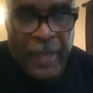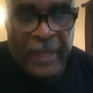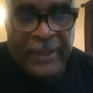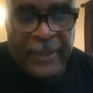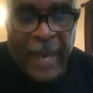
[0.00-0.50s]

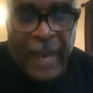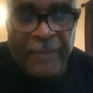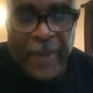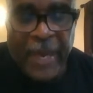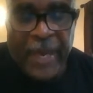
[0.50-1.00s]
As
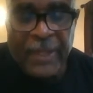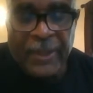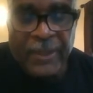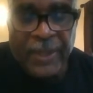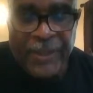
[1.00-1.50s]
time
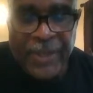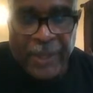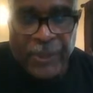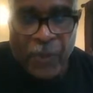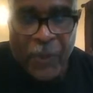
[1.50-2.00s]
passed, the
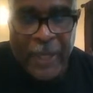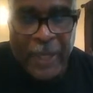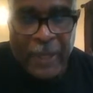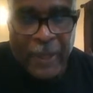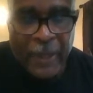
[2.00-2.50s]

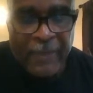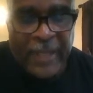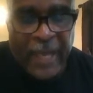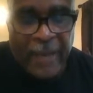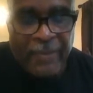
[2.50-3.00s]
netchery
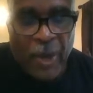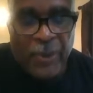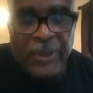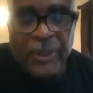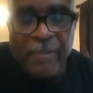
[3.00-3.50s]
became
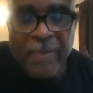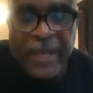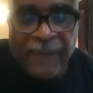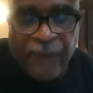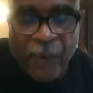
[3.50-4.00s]
known as the
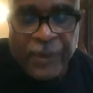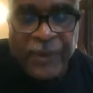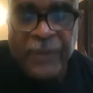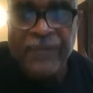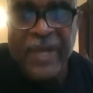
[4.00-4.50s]
many
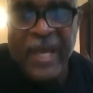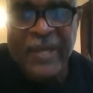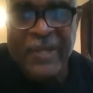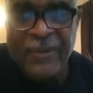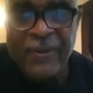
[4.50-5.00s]
forces of
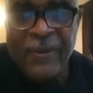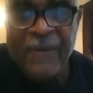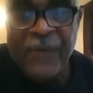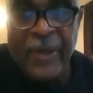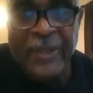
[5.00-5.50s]
nature.
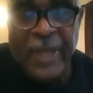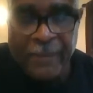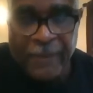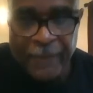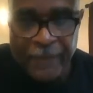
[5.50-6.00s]
For
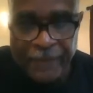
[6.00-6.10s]
example,